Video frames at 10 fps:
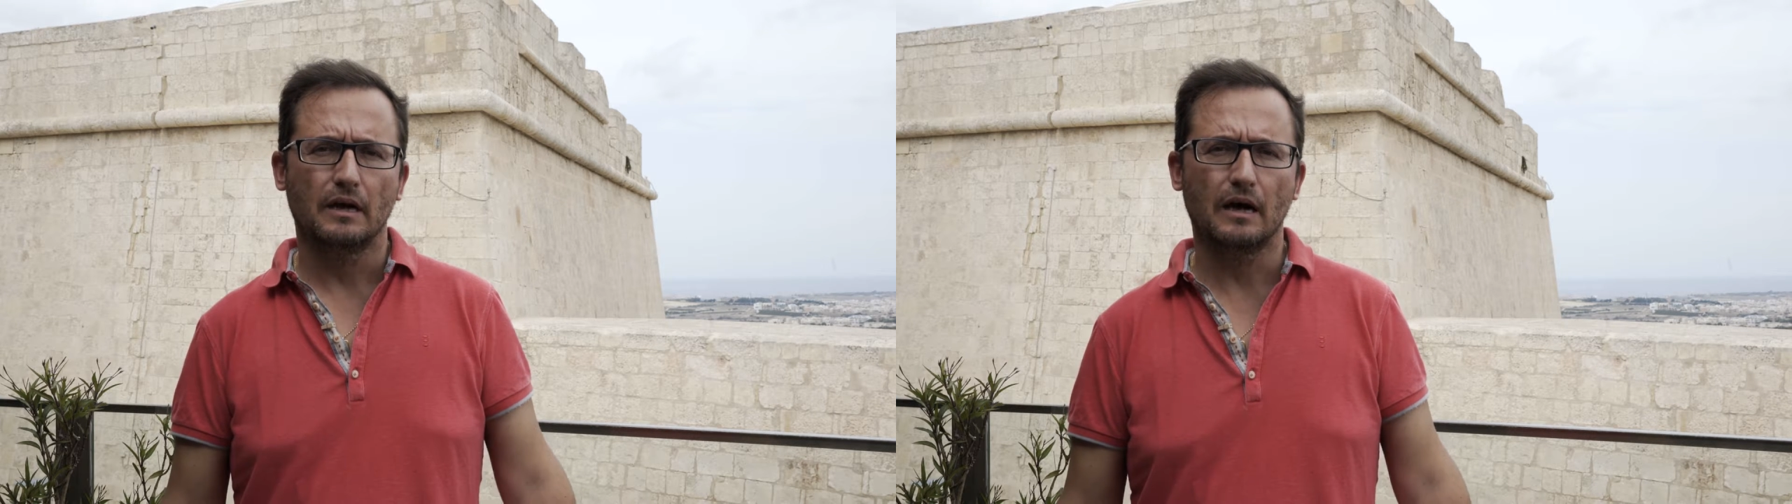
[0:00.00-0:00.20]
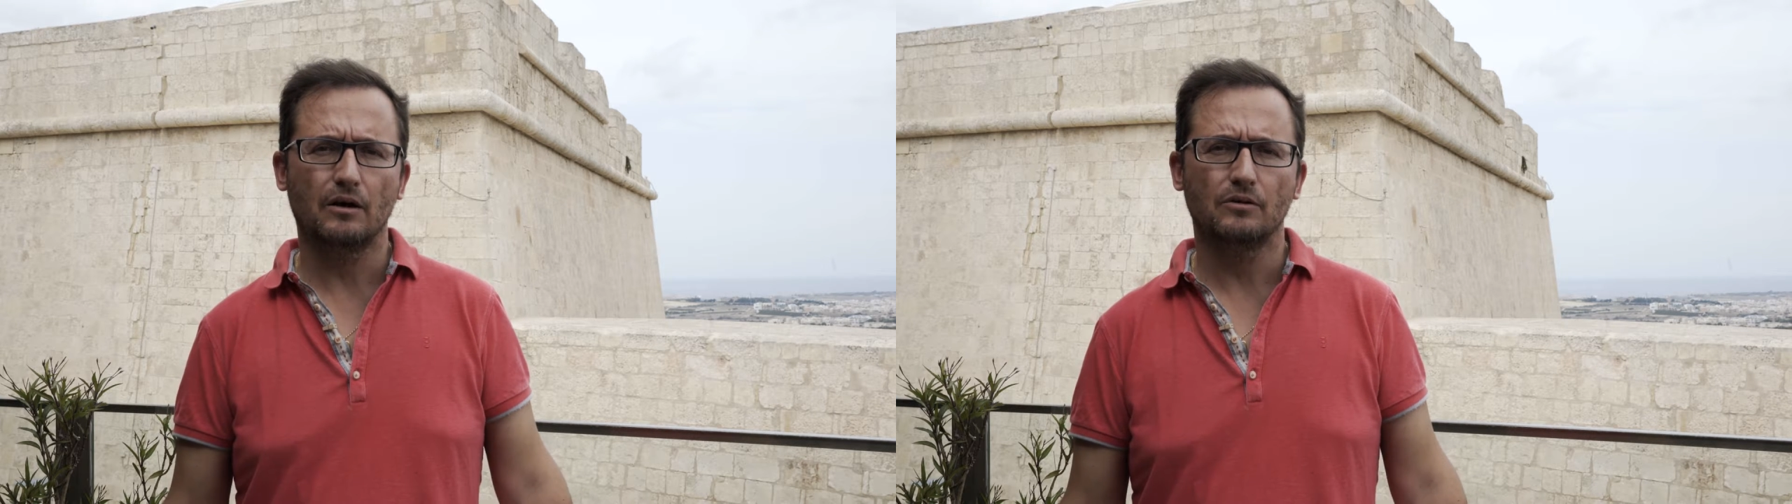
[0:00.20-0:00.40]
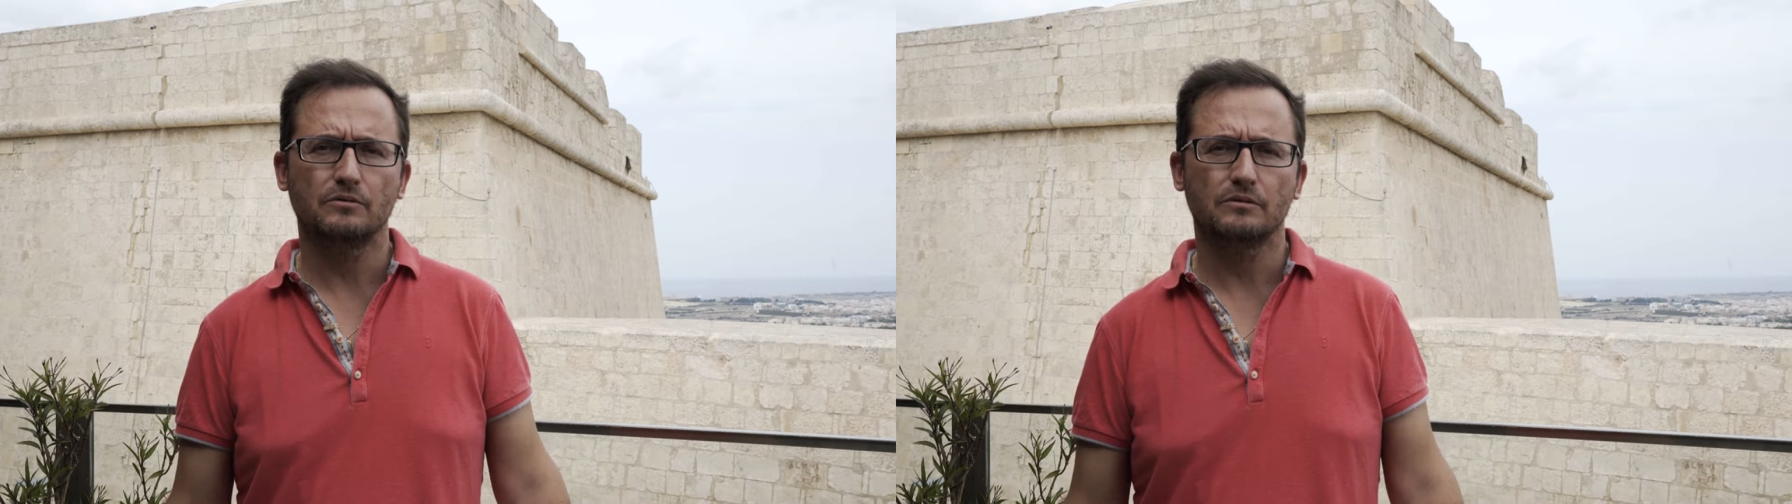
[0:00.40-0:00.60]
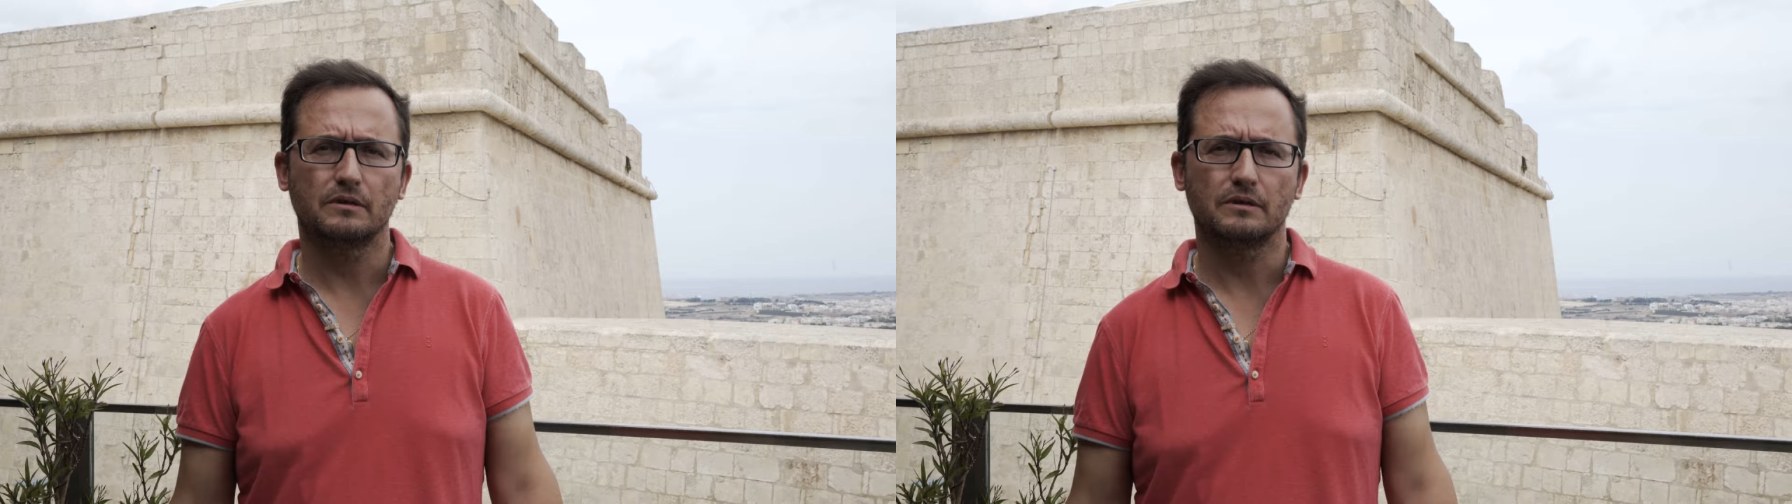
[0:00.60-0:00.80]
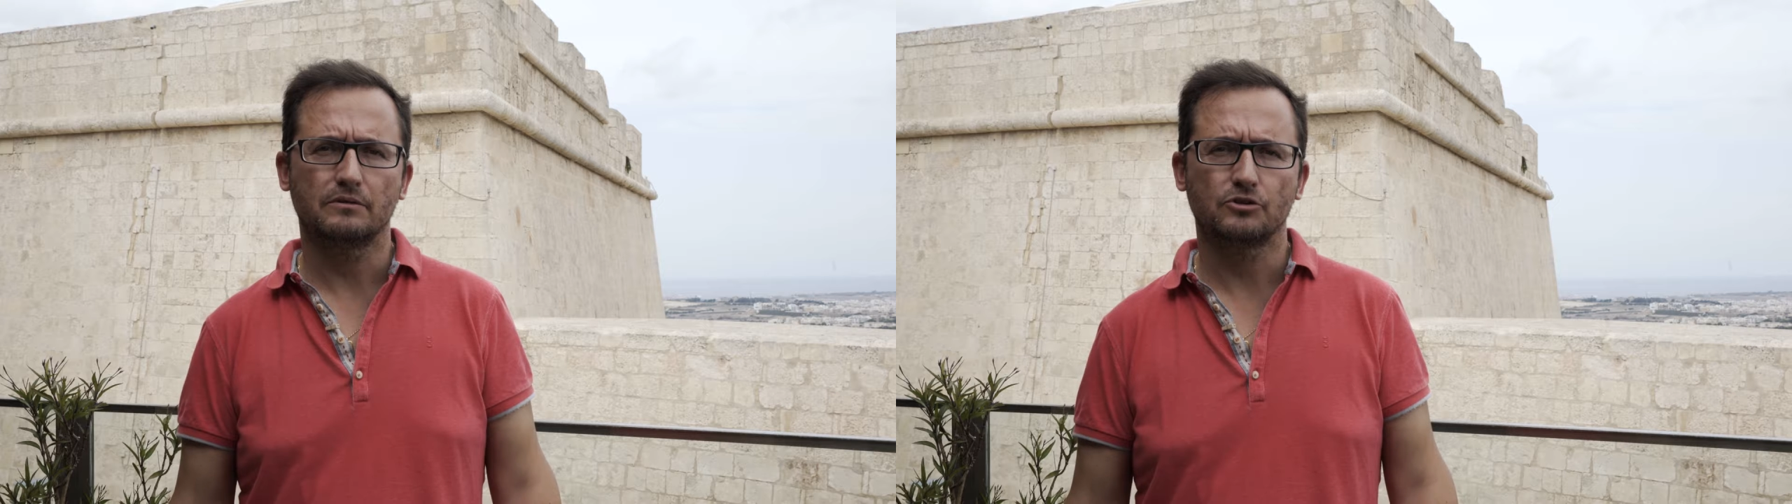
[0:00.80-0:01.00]
how
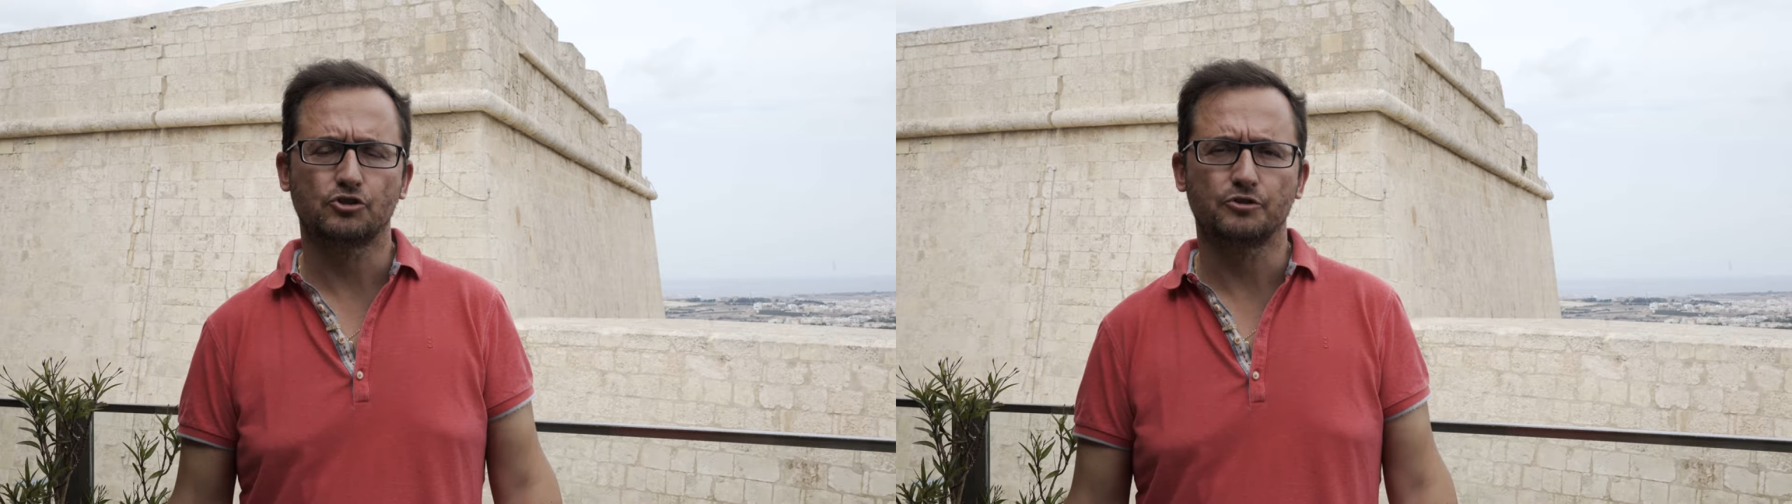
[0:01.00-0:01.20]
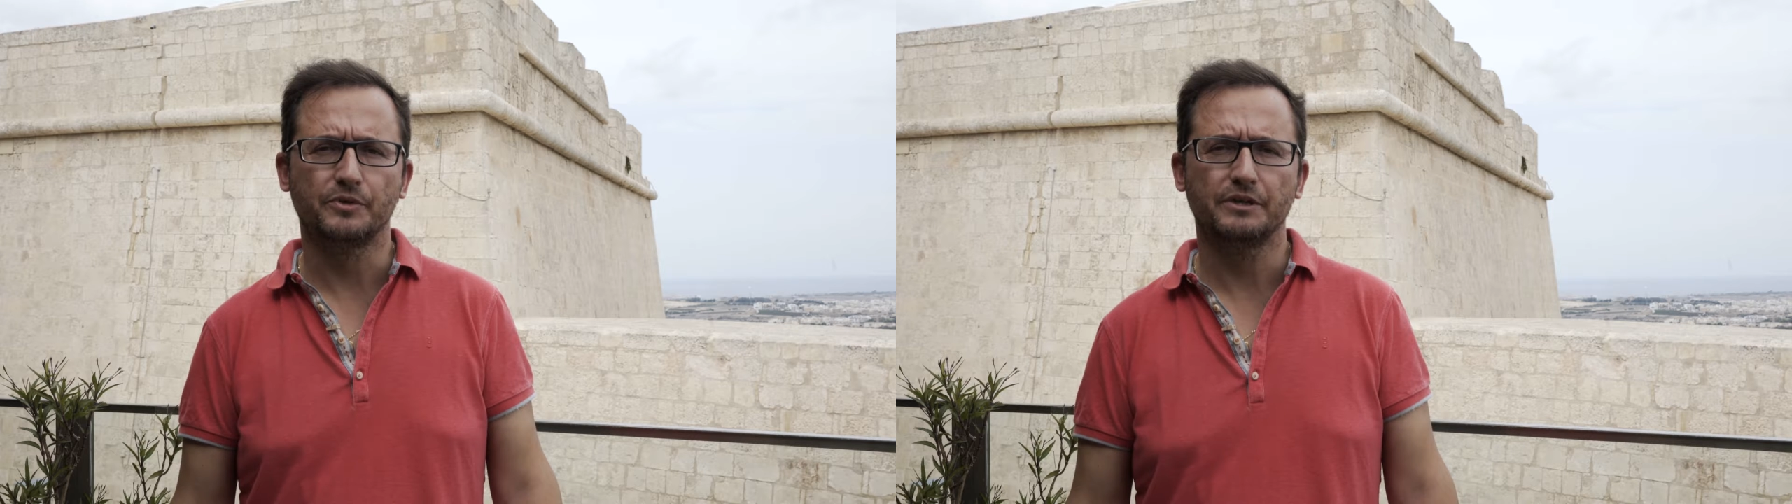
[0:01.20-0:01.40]
should